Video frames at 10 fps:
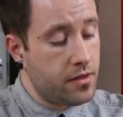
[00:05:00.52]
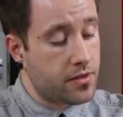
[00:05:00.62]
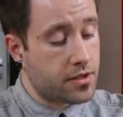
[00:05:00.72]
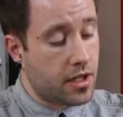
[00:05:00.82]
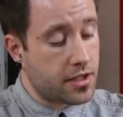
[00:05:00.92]

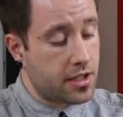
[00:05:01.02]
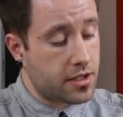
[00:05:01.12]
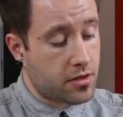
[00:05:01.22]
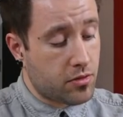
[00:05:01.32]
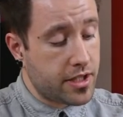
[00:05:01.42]
For starters,
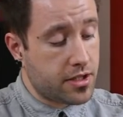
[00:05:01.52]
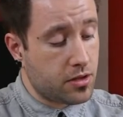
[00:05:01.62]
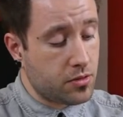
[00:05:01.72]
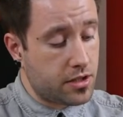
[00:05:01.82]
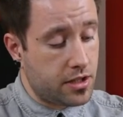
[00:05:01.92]
there's three
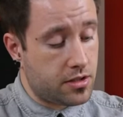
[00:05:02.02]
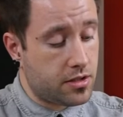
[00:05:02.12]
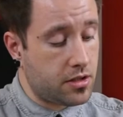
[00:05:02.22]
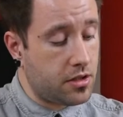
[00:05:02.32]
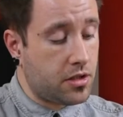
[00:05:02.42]

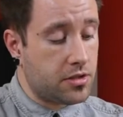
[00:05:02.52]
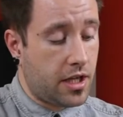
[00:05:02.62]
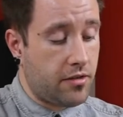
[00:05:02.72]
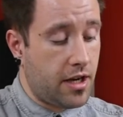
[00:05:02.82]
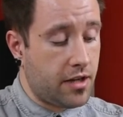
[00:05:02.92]
sources. You can
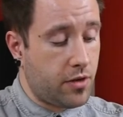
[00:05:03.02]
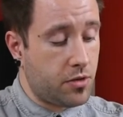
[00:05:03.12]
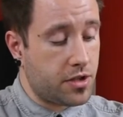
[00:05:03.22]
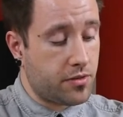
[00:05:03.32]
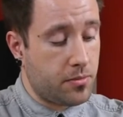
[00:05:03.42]
take random
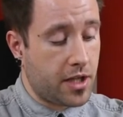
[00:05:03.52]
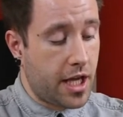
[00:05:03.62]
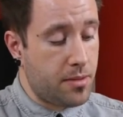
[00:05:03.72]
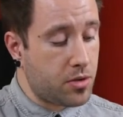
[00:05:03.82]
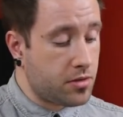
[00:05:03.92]
voltages from the
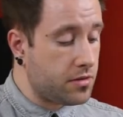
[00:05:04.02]
keyboard.